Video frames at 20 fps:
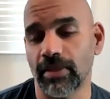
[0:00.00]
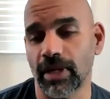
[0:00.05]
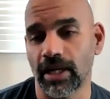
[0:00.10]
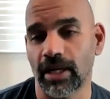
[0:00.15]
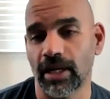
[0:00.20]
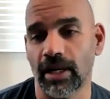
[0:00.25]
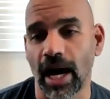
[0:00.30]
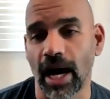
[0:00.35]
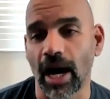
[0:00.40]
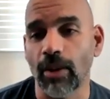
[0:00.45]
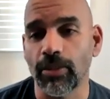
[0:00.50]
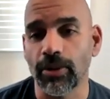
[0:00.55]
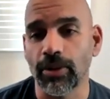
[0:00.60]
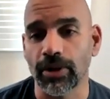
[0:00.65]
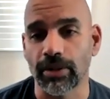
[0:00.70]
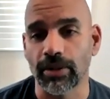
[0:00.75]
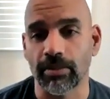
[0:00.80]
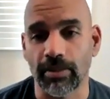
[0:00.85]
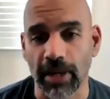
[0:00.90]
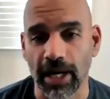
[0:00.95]
uh,
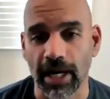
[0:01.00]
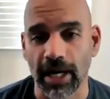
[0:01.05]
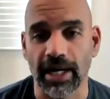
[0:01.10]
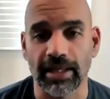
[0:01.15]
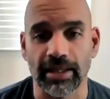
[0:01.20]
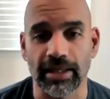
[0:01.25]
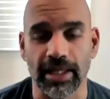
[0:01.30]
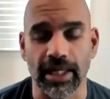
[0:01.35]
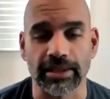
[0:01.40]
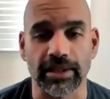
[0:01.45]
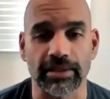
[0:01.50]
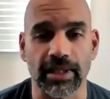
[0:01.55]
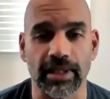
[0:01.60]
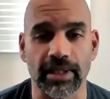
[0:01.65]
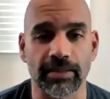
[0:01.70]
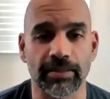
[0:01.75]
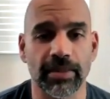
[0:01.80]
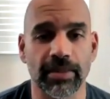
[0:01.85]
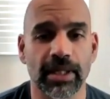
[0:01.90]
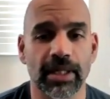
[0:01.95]
output by the
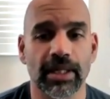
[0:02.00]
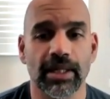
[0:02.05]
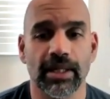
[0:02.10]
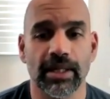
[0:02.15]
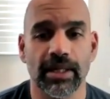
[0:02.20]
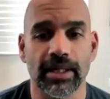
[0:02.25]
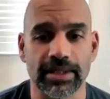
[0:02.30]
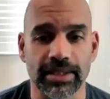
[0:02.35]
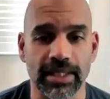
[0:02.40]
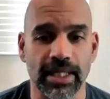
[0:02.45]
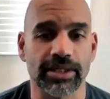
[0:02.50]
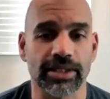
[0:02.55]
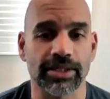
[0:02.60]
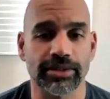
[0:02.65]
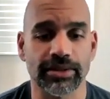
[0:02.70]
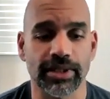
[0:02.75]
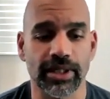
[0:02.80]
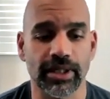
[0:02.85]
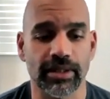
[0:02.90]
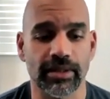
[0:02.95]
LLM is
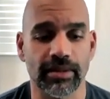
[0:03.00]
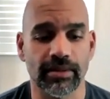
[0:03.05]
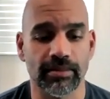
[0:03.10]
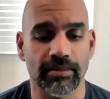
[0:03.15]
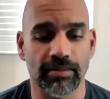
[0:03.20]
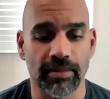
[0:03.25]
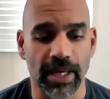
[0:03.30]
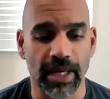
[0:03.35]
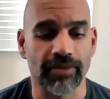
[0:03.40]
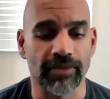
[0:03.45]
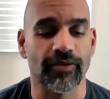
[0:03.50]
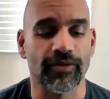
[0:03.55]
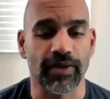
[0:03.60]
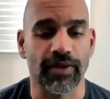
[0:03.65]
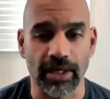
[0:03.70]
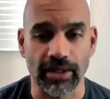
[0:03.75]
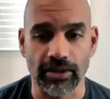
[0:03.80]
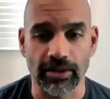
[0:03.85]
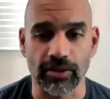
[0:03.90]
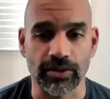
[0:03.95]
actually meant for
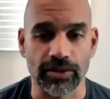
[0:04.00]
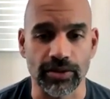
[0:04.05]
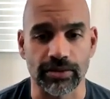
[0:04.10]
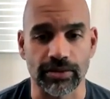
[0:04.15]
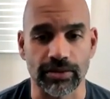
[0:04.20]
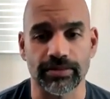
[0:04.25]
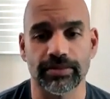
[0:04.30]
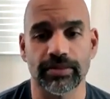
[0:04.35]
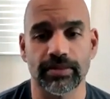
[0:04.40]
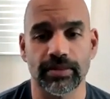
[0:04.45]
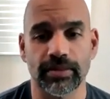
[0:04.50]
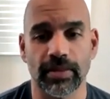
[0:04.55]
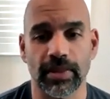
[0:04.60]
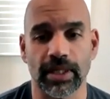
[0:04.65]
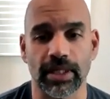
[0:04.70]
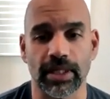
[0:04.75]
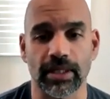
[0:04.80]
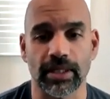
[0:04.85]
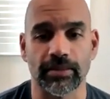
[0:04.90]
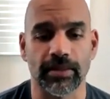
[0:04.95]
that user.
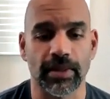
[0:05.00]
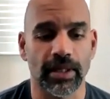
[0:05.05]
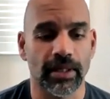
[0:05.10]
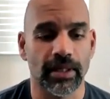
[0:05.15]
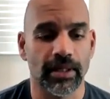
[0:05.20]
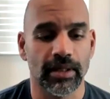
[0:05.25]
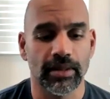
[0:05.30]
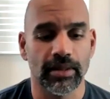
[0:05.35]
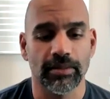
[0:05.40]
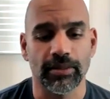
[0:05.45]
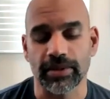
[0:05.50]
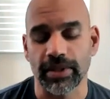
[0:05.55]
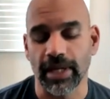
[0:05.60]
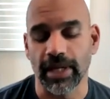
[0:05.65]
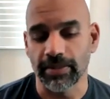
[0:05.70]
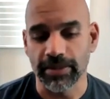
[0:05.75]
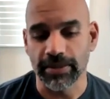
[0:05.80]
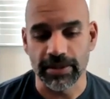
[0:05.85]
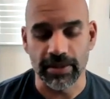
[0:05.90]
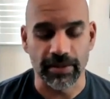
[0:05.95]
Um,
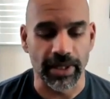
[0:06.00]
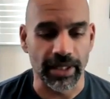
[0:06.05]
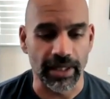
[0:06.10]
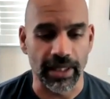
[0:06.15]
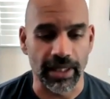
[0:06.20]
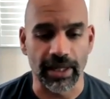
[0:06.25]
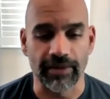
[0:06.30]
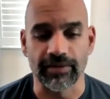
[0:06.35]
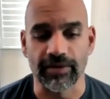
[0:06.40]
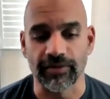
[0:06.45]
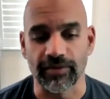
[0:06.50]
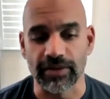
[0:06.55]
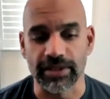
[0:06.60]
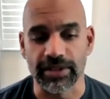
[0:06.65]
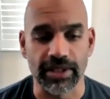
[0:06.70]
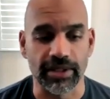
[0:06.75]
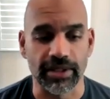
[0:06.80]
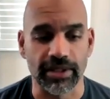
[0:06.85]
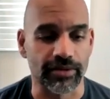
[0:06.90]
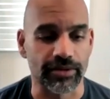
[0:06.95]
perhaps somebody could have different
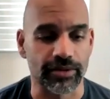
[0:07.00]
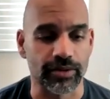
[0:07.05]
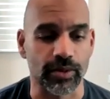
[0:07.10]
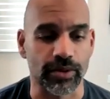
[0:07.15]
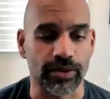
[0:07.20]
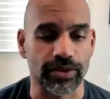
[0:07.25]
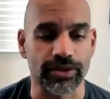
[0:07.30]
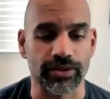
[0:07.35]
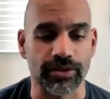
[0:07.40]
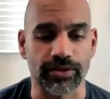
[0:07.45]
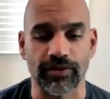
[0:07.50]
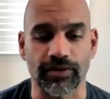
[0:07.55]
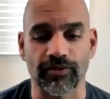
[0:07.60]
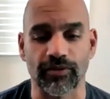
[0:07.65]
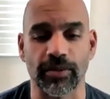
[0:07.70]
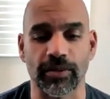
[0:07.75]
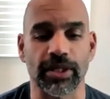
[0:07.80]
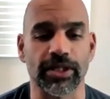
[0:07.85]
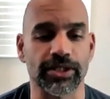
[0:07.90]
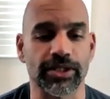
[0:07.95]
tiers where certain
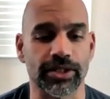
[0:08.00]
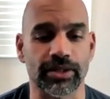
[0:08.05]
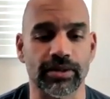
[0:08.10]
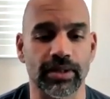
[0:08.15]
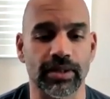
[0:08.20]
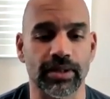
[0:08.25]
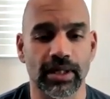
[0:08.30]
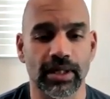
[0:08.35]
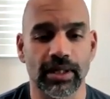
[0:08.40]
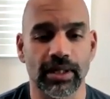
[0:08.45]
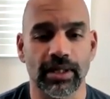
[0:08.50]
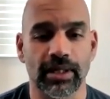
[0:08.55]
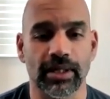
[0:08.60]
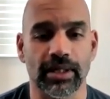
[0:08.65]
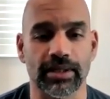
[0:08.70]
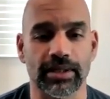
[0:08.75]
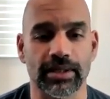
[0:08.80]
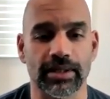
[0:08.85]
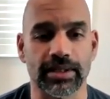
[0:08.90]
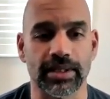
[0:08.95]
information
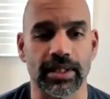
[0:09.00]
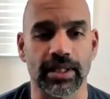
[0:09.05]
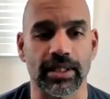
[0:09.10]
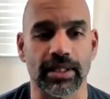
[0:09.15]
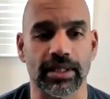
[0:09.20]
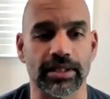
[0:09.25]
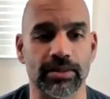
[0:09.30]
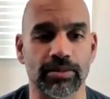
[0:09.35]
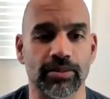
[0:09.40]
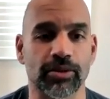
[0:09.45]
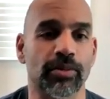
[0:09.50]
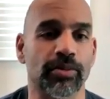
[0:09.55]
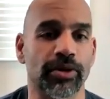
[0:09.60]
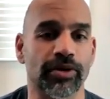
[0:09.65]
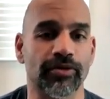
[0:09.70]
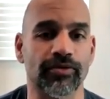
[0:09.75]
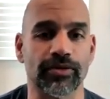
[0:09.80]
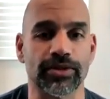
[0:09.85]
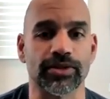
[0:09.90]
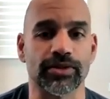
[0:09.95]
is uh, is
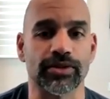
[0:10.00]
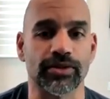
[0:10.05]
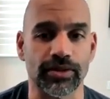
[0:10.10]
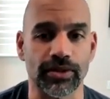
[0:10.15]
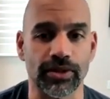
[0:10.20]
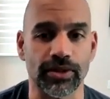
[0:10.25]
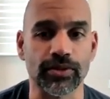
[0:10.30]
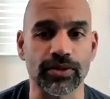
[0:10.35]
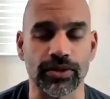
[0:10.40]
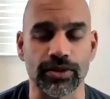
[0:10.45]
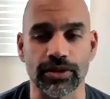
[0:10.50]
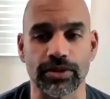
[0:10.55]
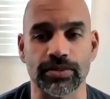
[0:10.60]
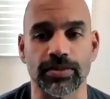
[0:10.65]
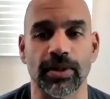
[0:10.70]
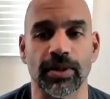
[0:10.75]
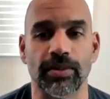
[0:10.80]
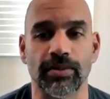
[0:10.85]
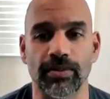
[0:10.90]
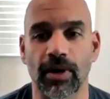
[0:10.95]
appropriate for certain users,
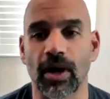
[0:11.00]
but